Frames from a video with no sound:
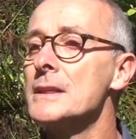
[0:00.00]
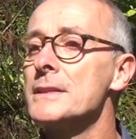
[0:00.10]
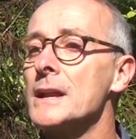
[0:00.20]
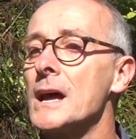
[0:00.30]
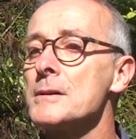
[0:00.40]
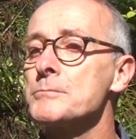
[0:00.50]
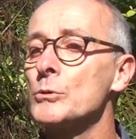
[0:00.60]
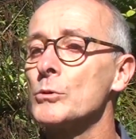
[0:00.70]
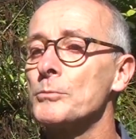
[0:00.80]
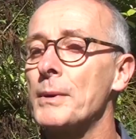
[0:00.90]
that I
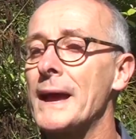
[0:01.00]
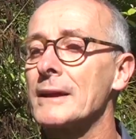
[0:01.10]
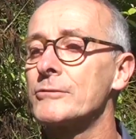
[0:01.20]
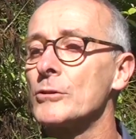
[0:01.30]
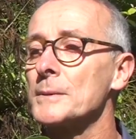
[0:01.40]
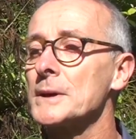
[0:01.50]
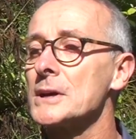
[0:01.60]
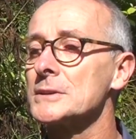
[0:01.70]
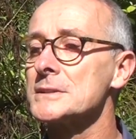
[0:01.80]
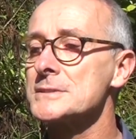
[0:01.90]
brought back from a
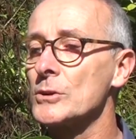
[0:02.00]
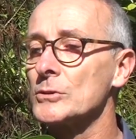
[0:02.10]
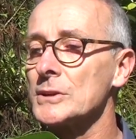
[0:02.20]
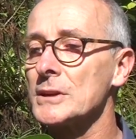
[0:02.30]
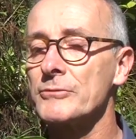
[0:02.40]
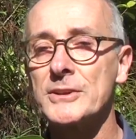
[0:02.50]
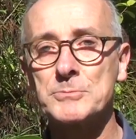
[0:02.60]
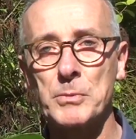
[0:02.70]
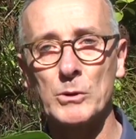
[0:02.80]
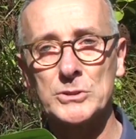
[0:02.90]
garden in Scotland in a fish
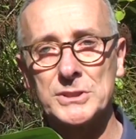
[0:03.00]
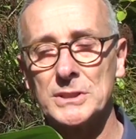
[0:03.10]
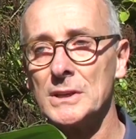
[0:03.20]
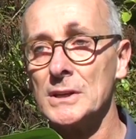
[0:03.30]
box,